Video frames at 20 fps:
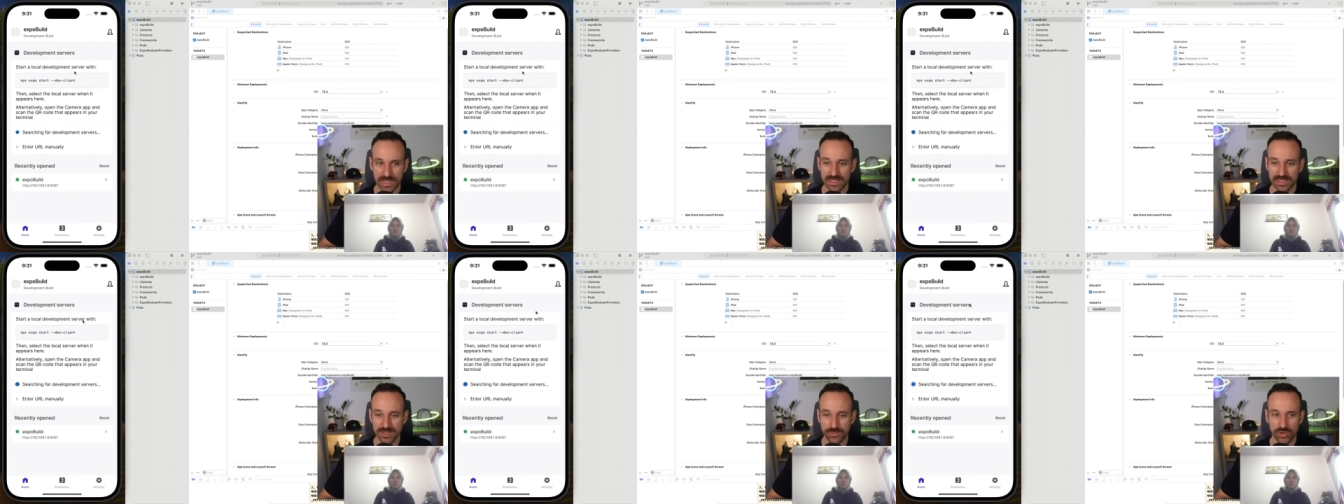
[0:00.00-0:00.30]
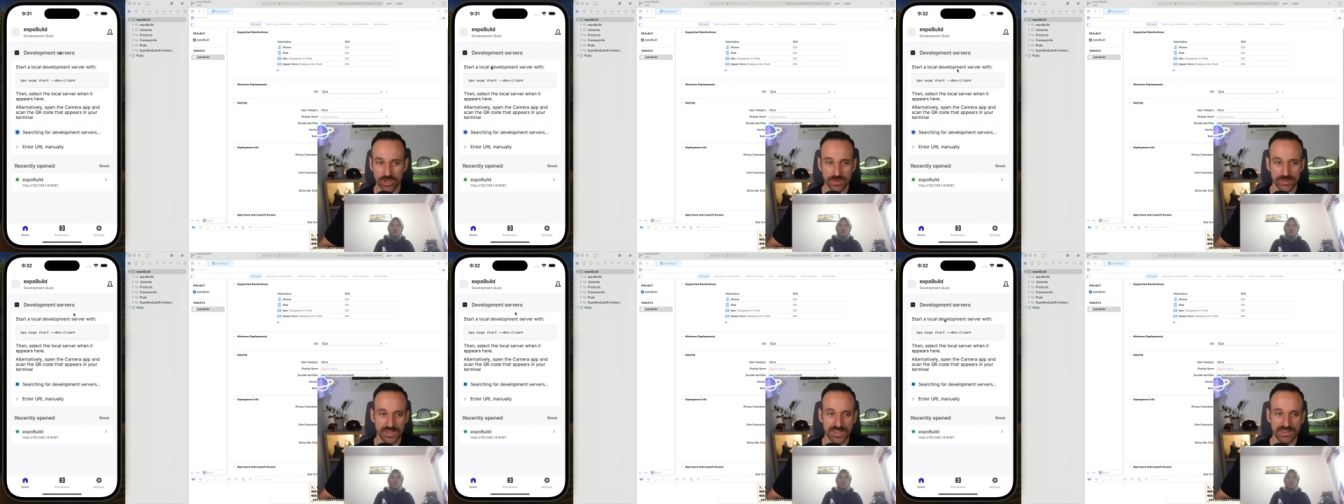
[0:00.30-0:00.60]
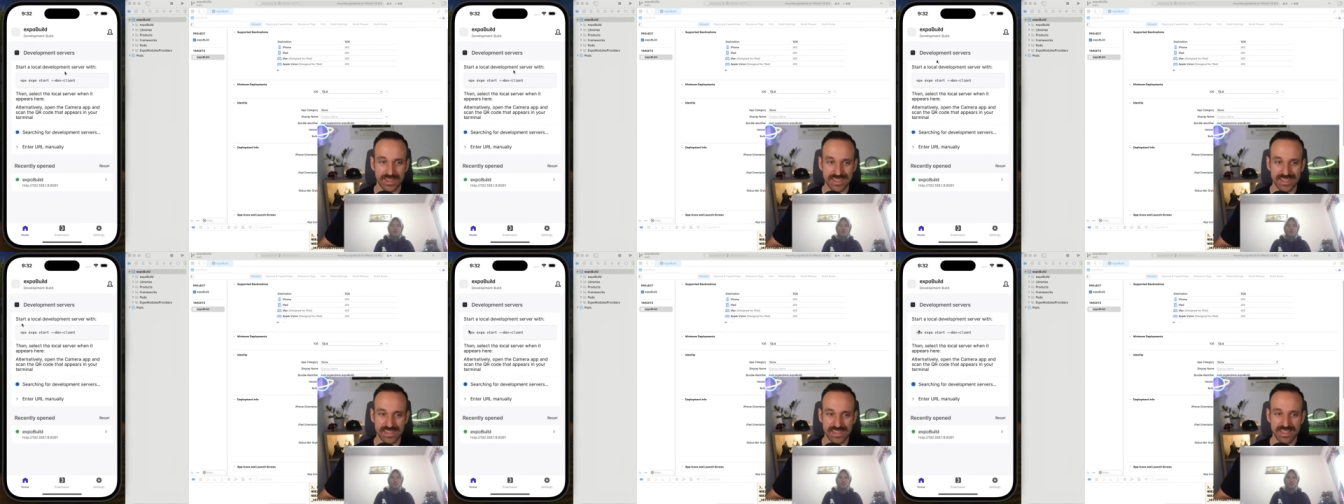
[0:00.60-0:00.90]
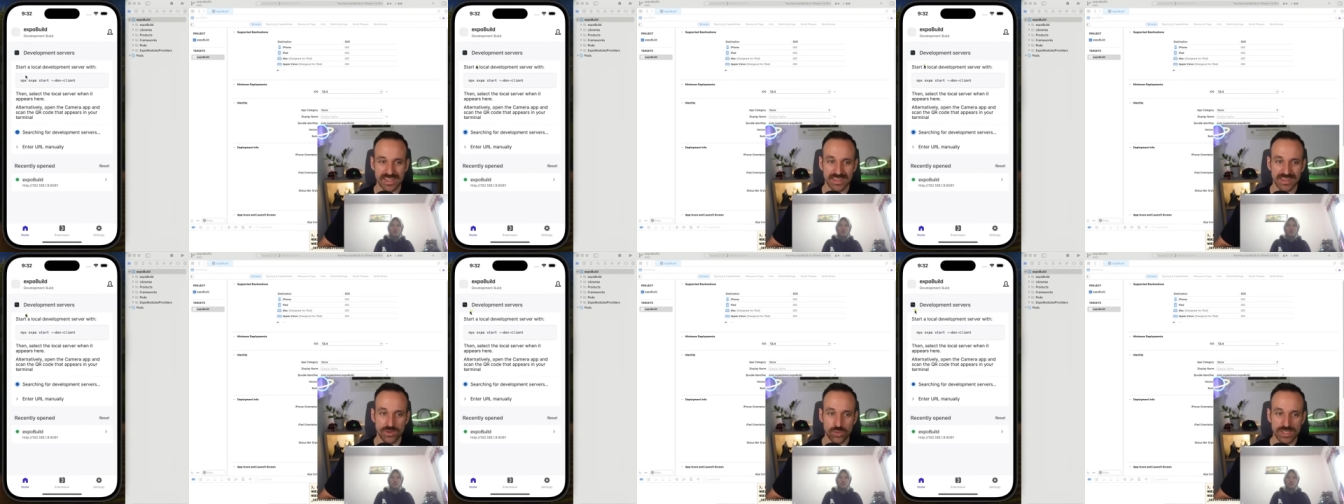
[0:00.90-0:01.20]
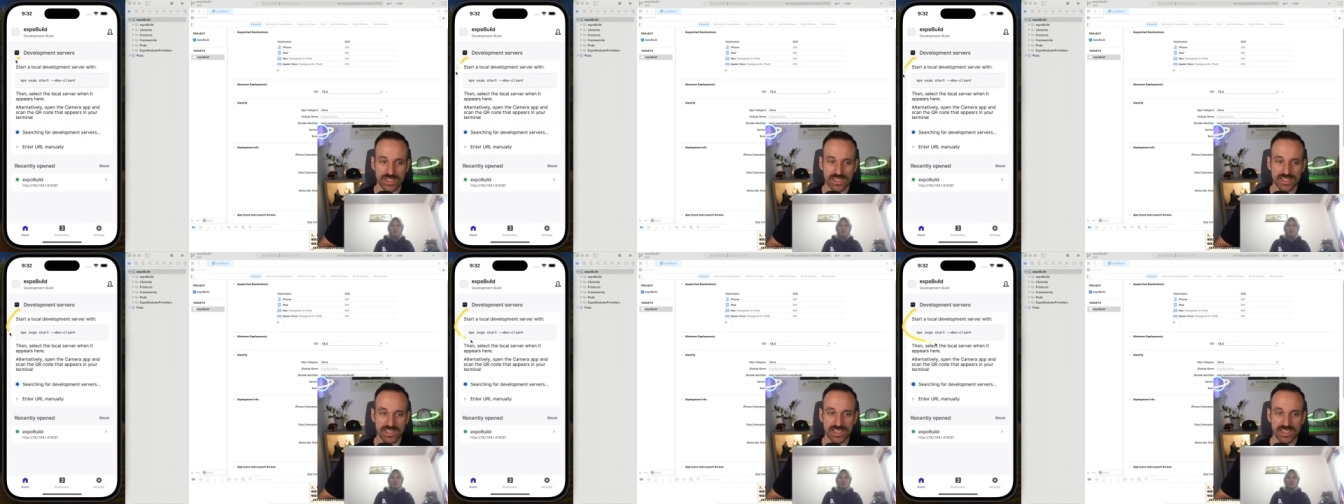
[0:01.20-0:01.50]
The problem here is that we
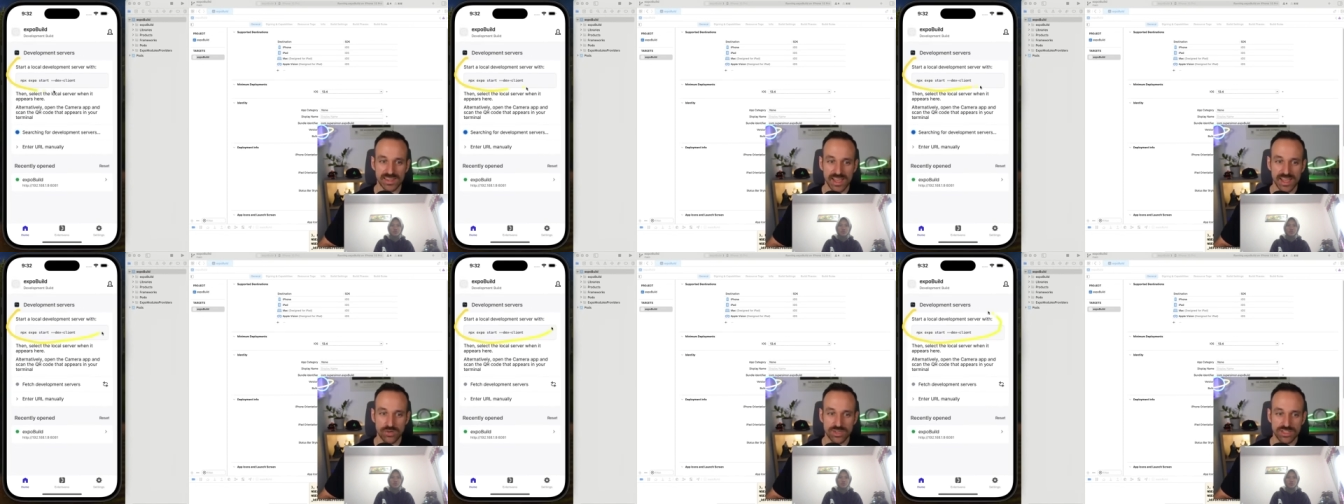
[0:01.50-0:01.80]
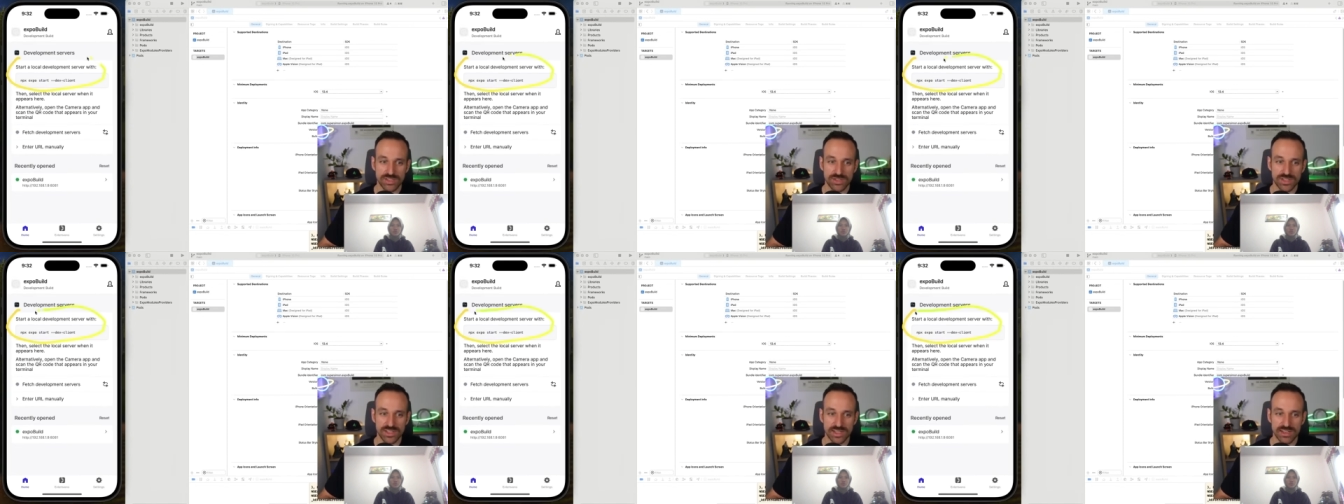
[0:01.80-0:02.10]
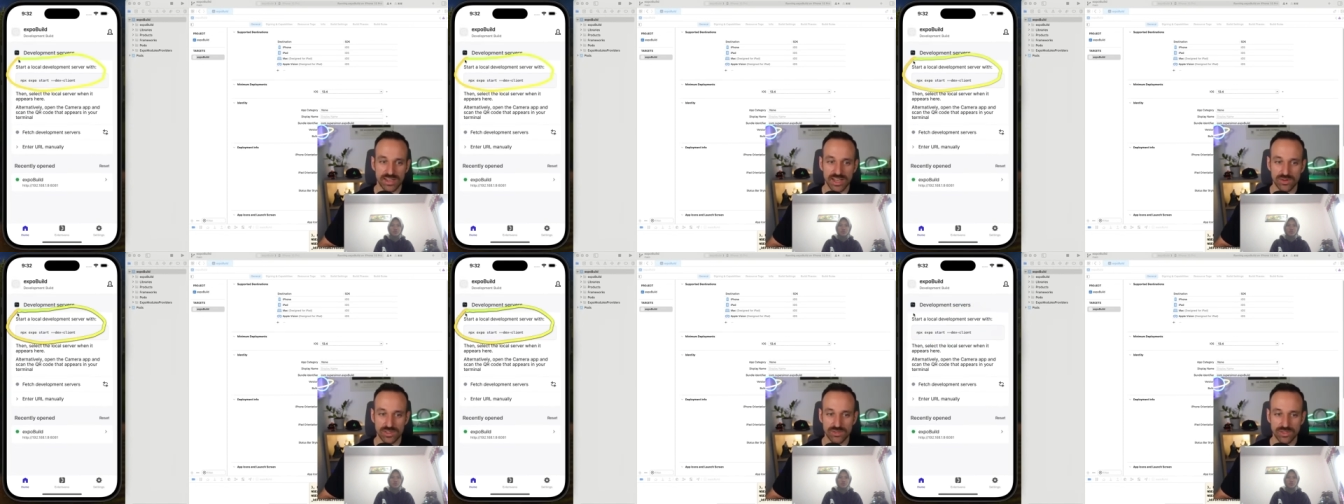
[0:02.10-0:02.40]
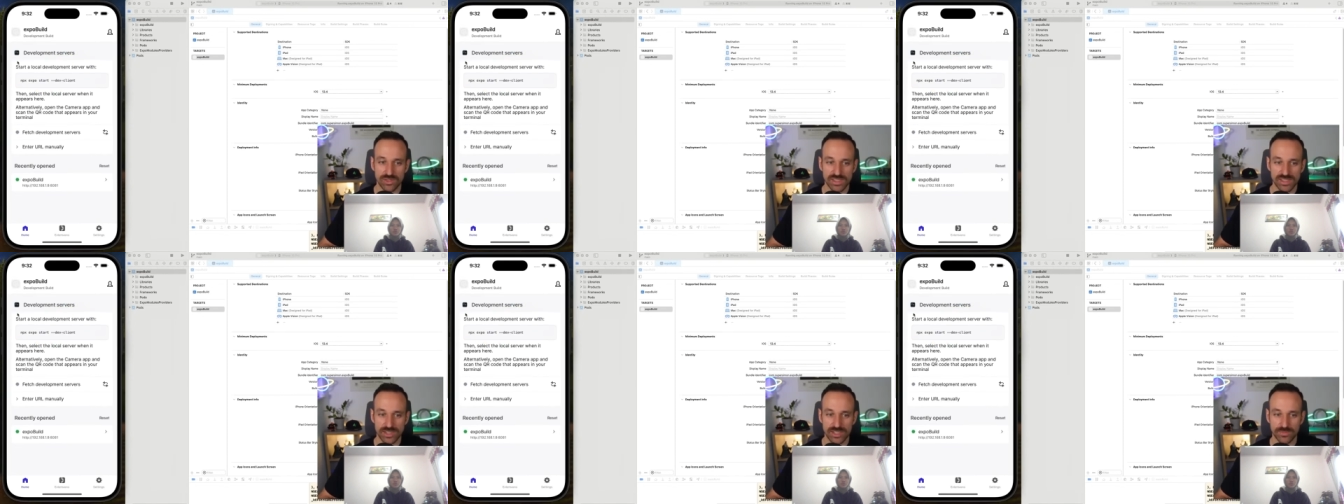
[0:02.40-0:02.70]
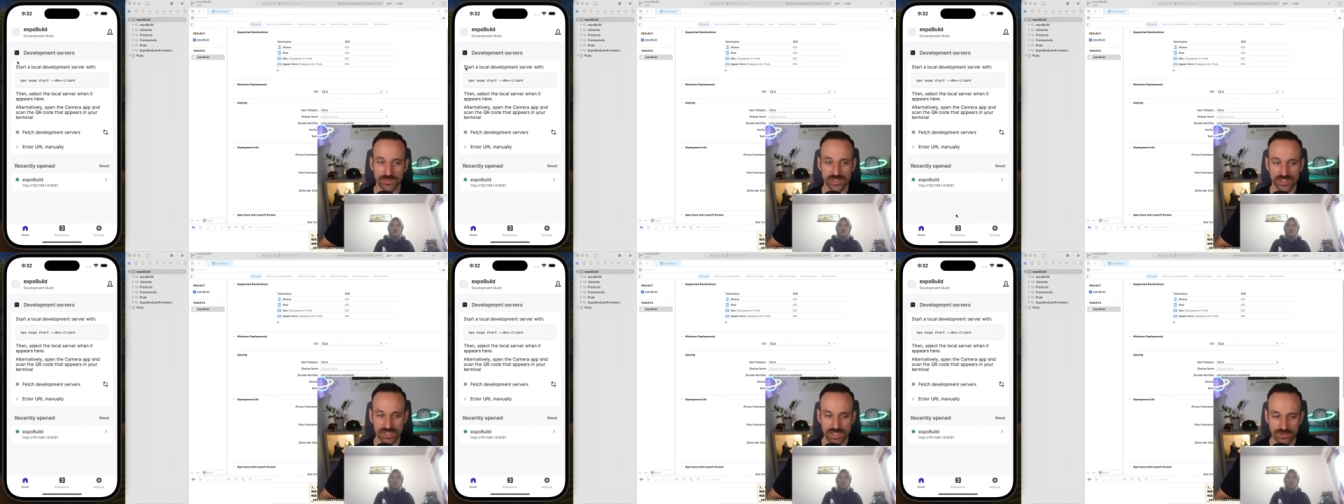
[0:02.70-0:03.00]
still now need to start our local
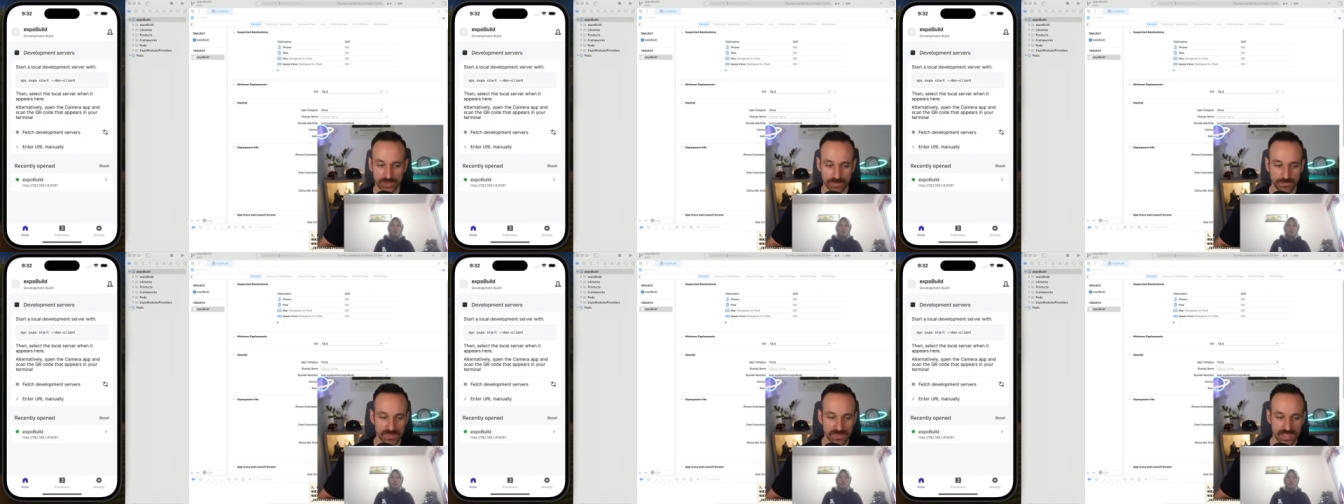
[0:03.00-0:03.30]
development server,